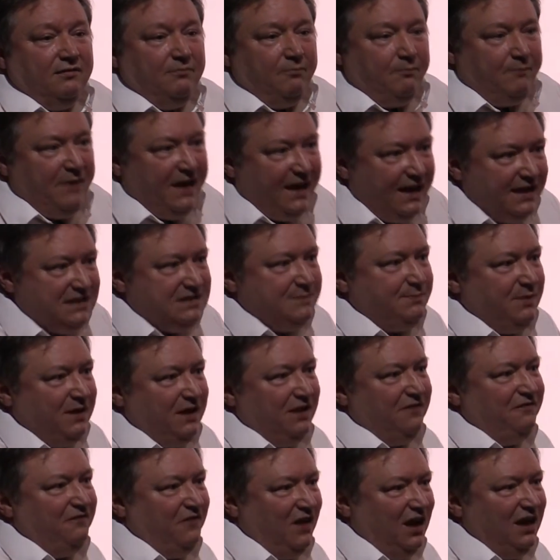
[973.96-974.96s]
Peer-to-peer
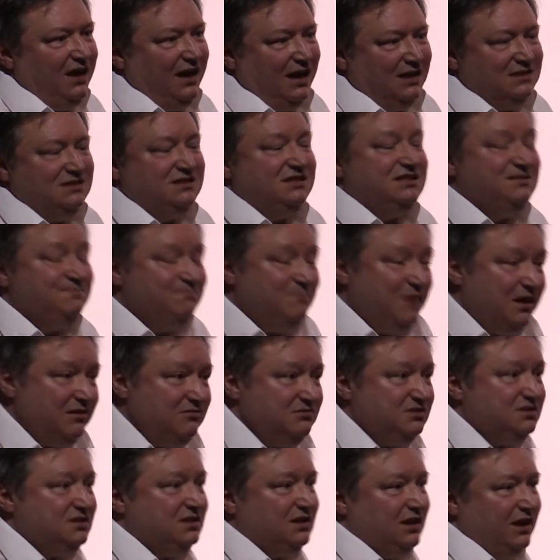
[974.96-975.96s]
finance is
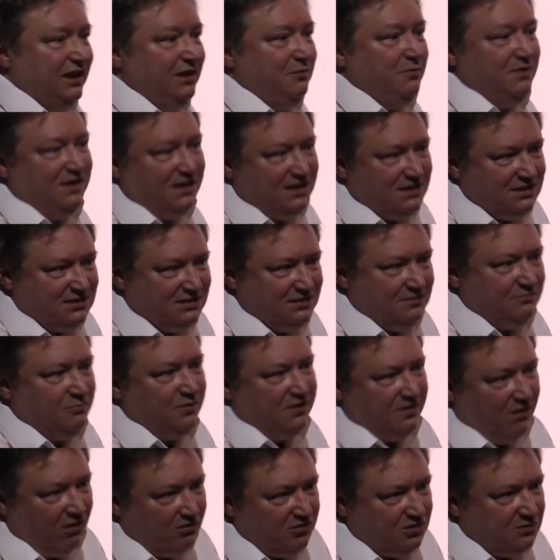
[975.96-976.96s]
mostly, with
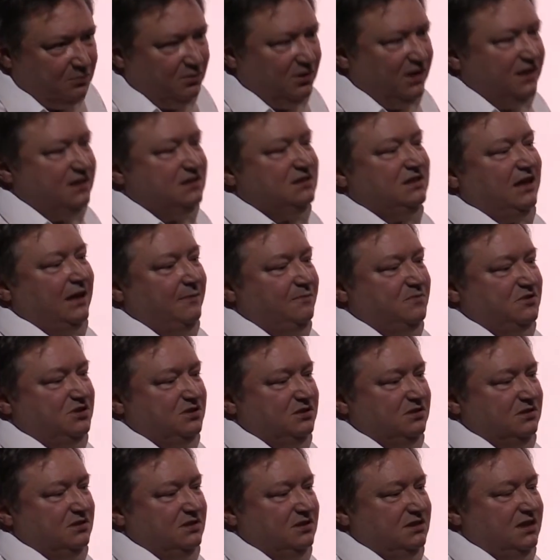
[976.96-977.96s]
honourable
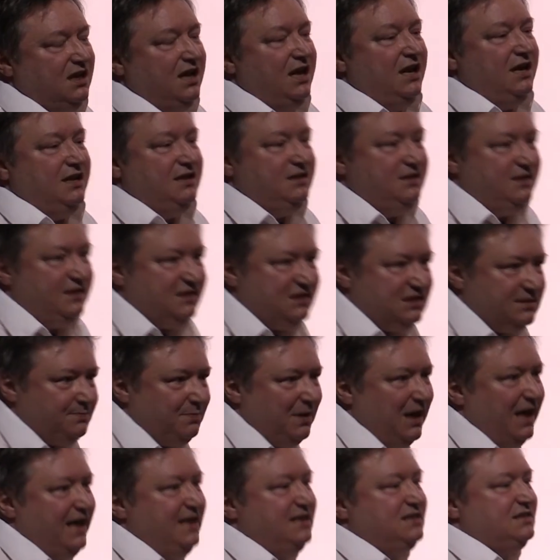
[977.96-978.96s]
exceptions,
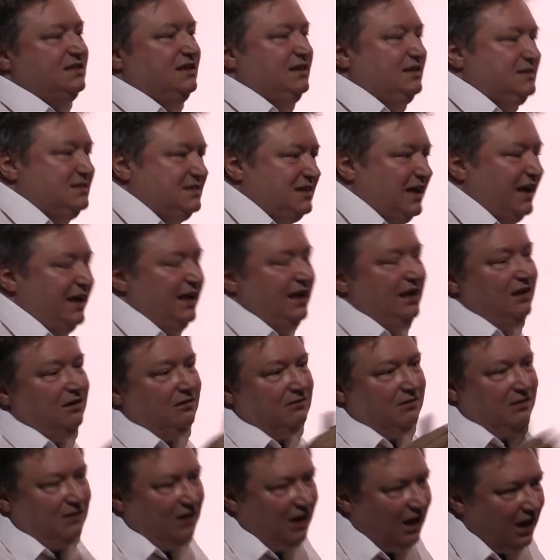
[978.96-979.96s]
displacing and taking
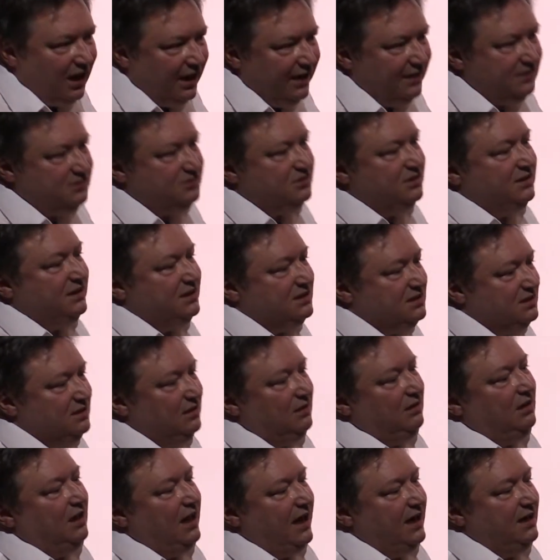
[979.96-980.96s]
online
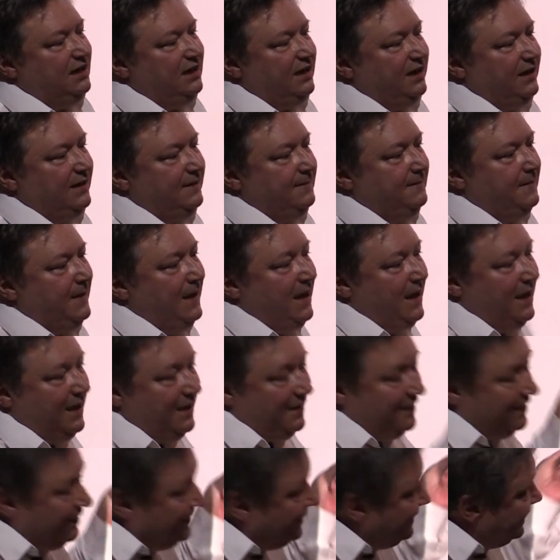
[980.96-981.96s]
traditional lending.
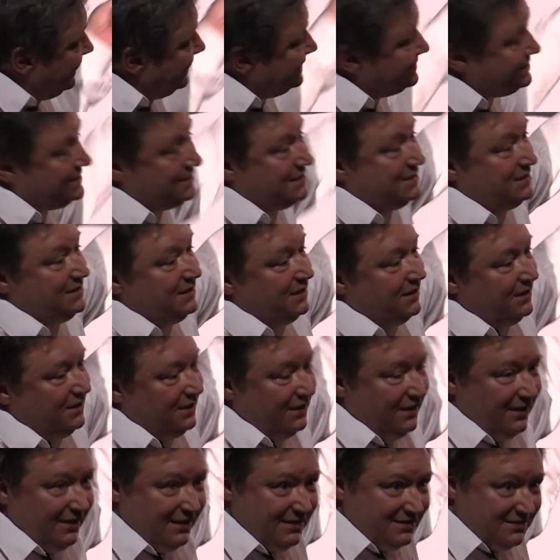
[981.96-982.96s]
This
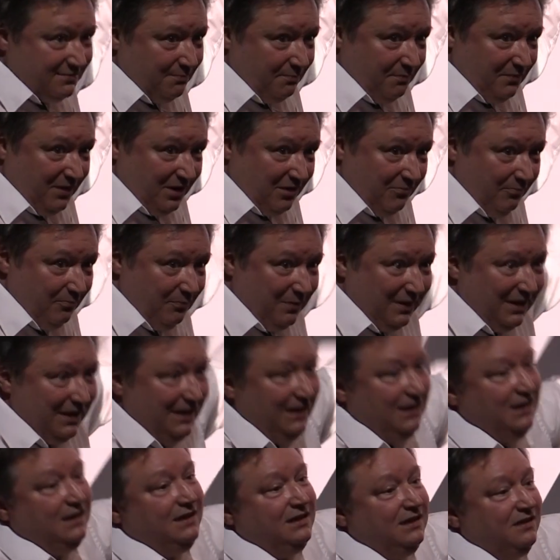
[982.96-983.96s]
is
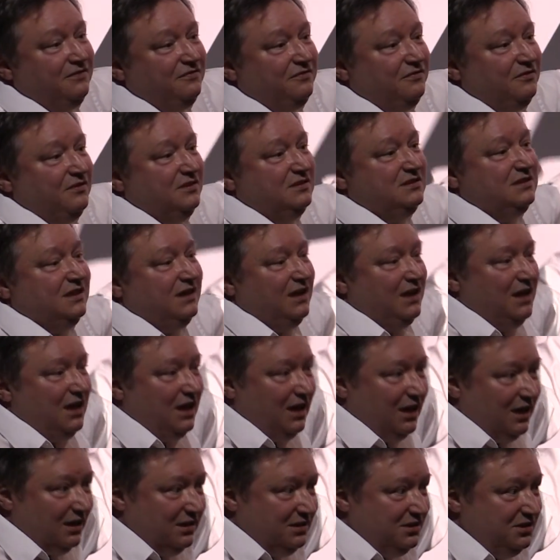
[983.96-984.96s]
completely different
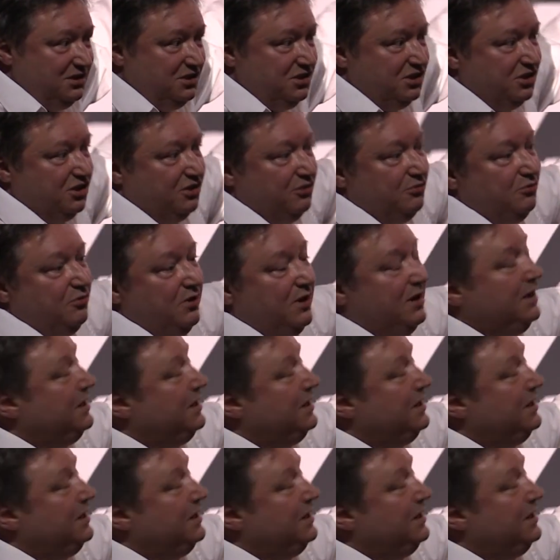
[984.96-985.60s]
and new,